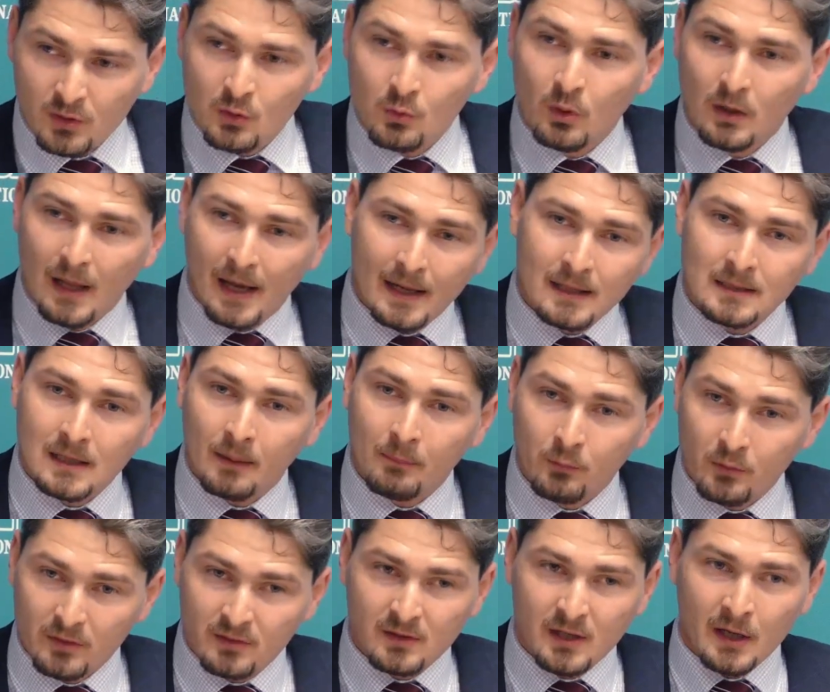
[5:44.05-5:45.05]
you will end
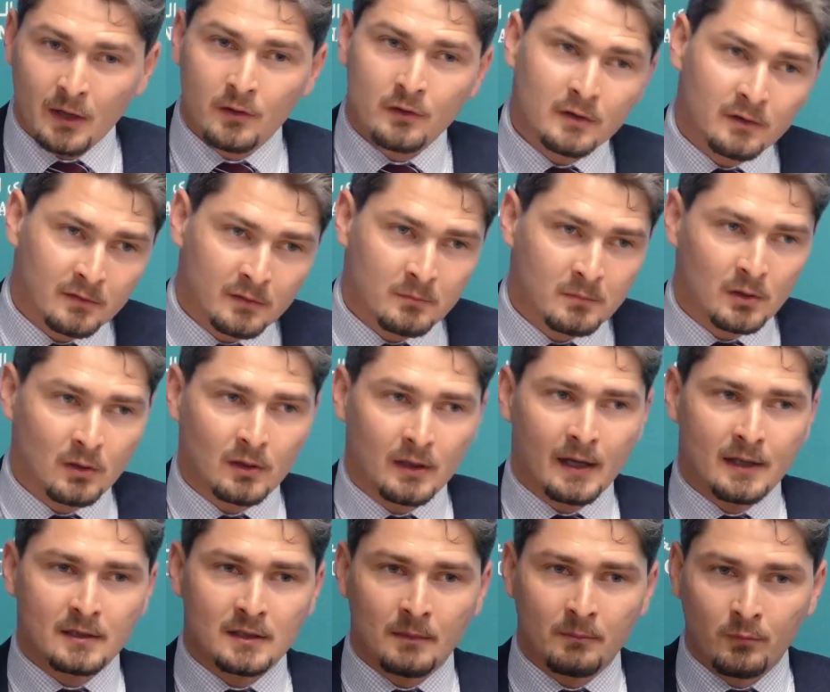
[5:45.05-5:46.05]
up with terrorism,
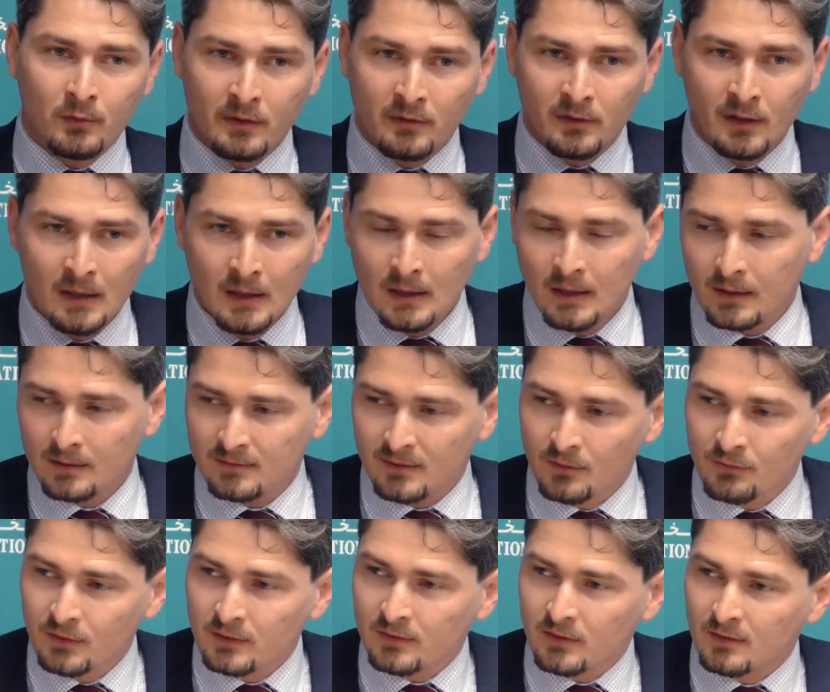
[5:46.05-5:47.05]
you'll end up with
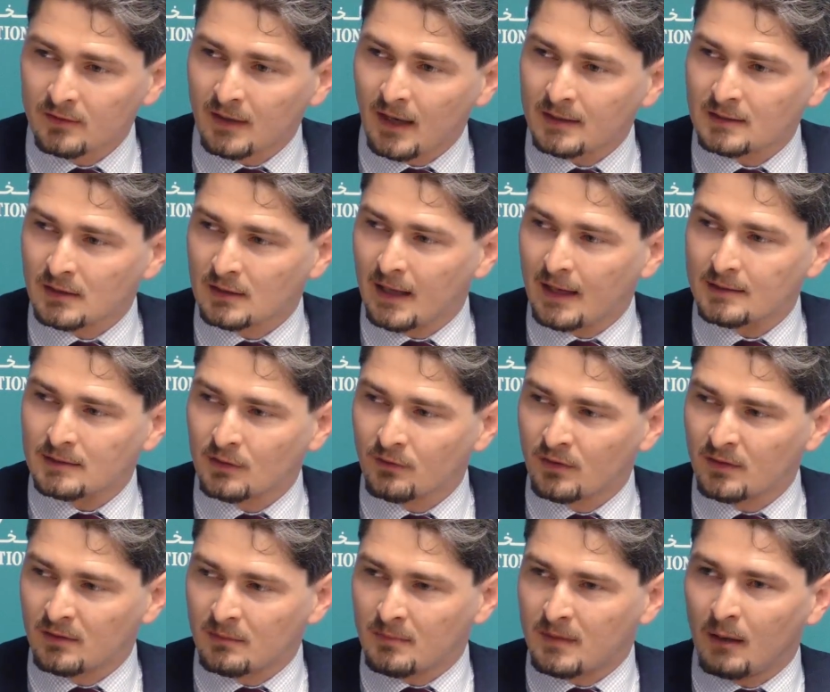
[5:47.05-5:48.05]
civil societal
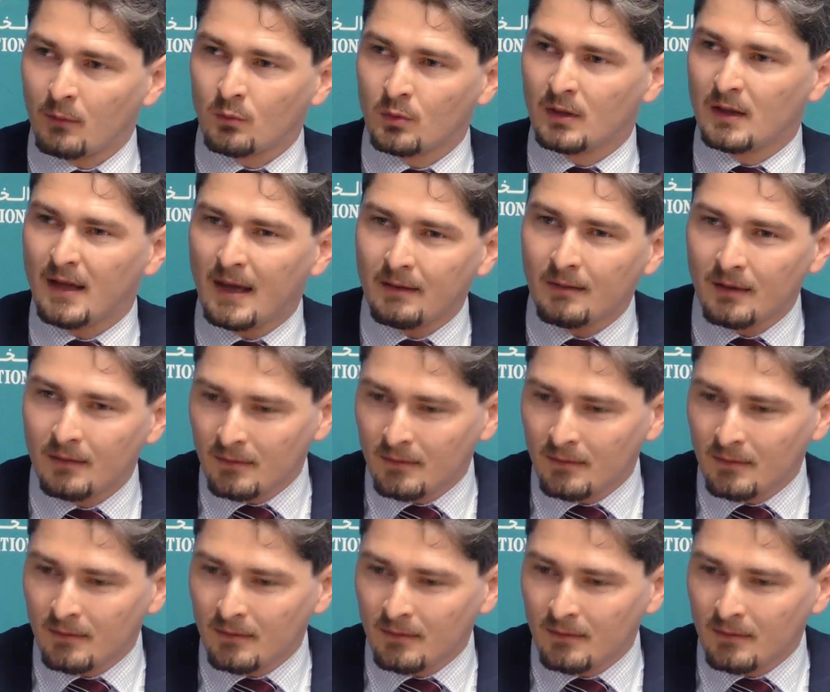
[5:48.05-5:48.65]
activism that will